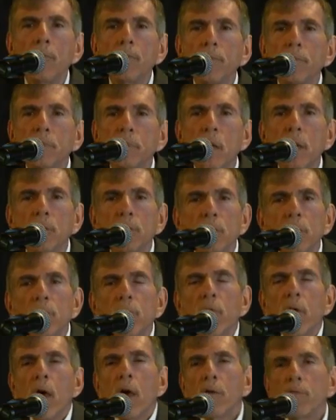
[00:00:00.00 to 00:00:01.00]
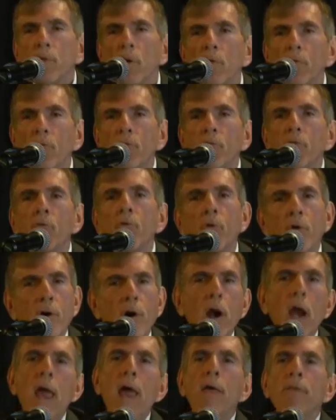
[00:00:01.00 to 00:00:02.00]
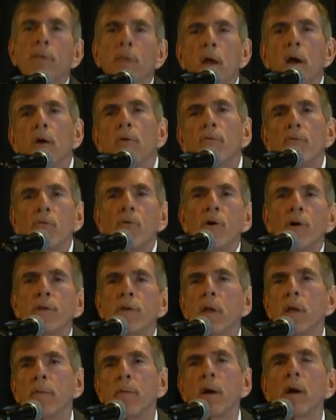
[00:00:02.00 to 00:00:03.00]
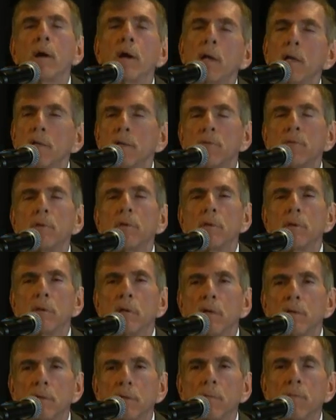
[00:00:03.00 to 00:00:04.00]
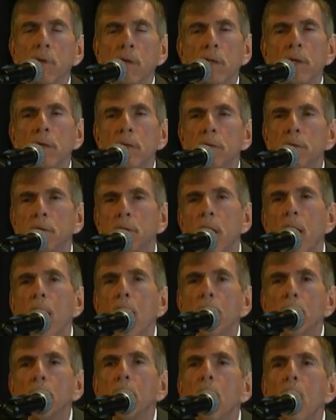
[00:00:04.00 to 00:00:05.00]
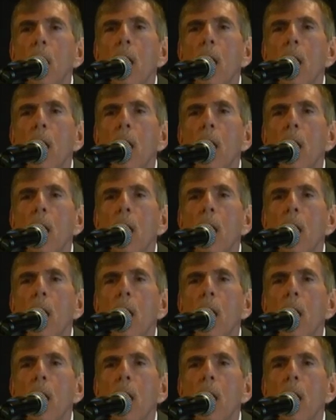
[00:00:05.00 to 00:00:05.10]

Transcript: Section 504, and therefore the Americans with Disabilities Act,